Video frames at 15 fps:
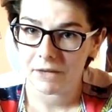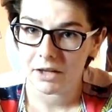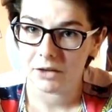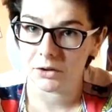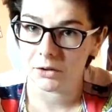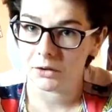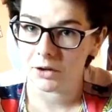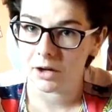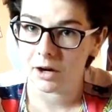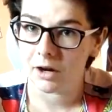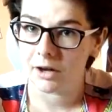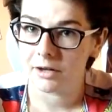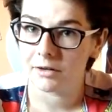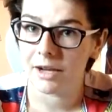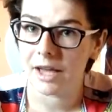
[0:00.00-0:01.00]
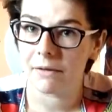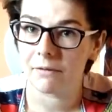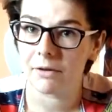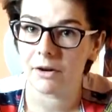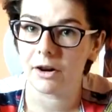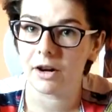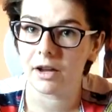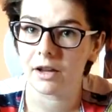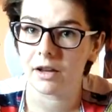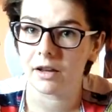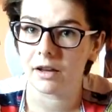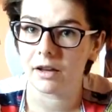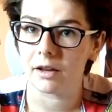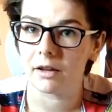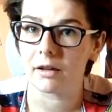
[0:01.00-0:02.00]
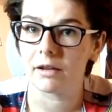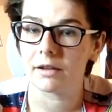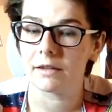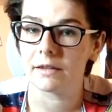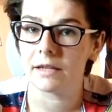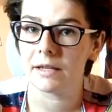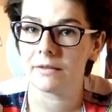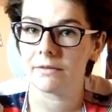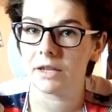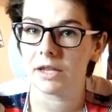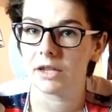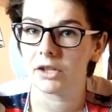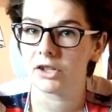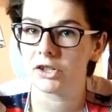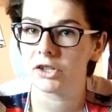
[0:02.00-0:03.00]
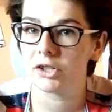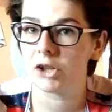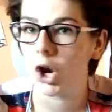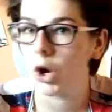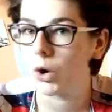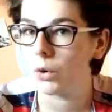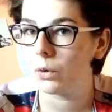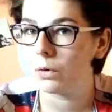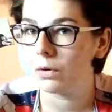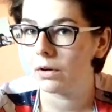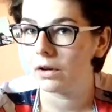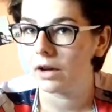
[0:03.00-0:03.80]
you know, the Cartoon Network TV show.